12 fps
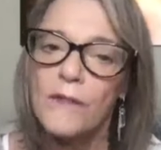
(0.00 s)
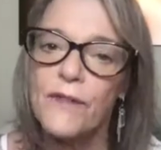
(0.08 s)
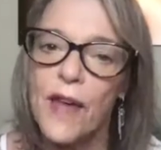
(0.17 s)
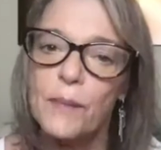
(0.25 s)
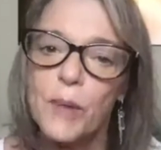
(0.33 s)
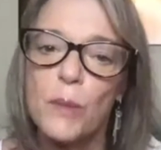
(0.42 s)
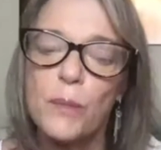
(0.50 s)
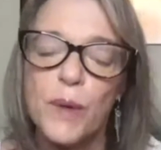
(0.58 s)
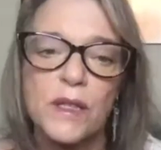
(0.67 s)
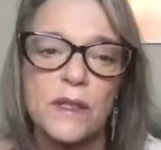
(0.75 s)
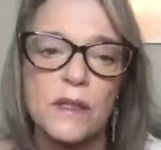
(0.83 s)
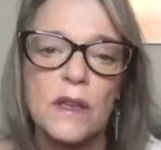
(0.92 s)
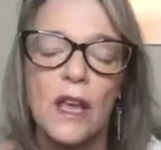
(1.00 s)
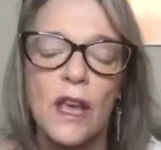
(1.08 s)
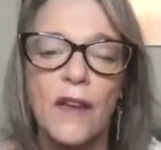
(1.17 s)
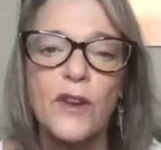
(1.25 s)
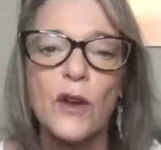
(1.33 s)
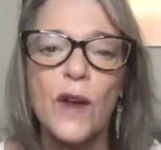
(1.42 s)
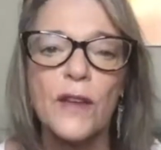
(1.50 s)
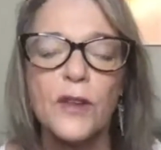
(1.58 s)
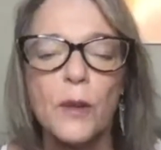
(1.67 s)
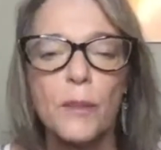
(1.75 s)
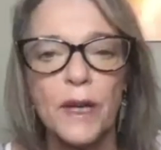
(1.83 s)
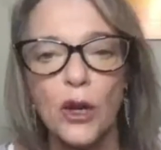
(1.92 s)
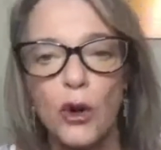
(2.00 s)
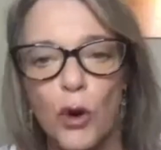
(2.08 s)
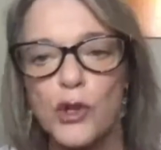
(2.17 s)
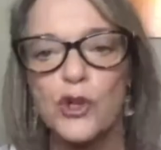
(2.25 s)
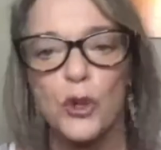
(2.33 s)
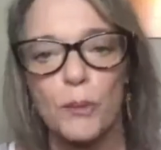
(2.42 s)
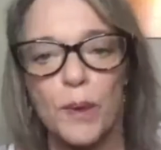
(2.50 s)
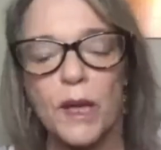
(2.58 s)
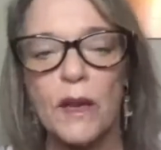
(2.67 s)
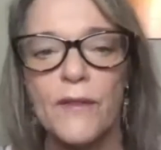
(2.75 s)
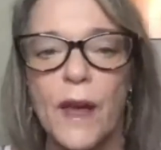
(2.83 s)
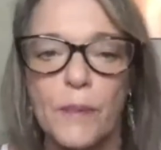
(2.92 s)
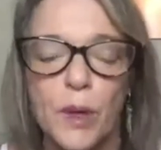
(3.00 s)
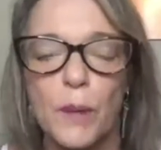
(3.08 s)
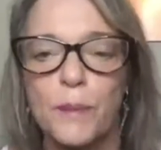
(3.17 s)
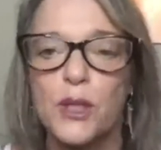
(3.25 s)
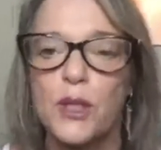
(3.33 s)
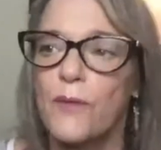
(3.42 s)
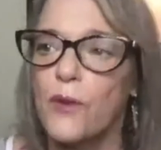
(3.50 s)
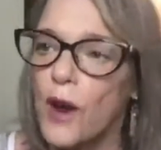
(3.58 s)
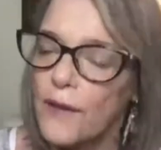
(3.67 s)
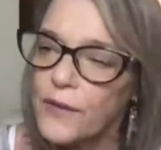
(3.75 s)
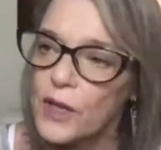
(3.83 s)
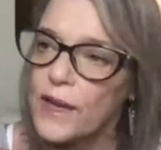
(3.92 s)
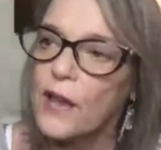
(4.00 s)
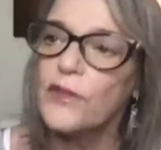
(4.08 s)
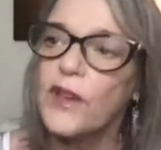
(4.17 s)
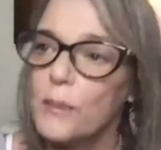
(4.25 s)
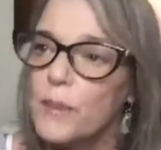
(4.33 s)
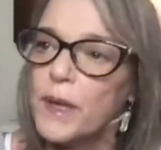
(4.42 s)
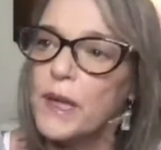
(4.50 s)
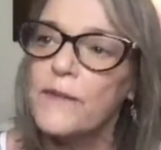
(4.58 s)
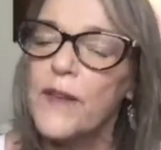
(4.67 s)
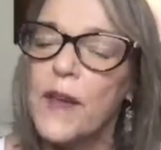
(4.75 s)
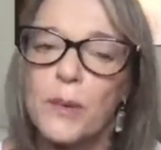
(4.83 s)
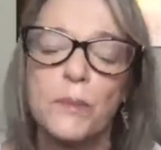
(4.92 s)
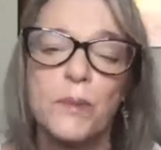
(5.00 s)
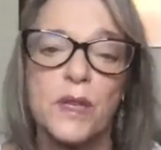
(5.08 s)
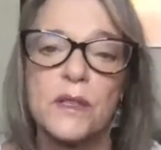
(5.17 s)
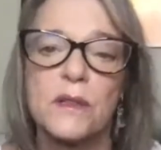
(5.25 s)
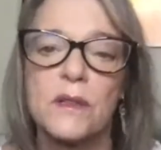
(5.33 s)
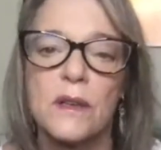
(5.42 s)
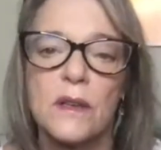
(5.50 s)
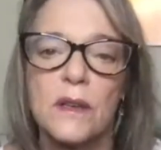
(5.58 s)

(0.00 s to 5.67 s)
of that purpose. If you're out there being a grocer, be of that purpose. If you're out there in healthcare, be of that purpose.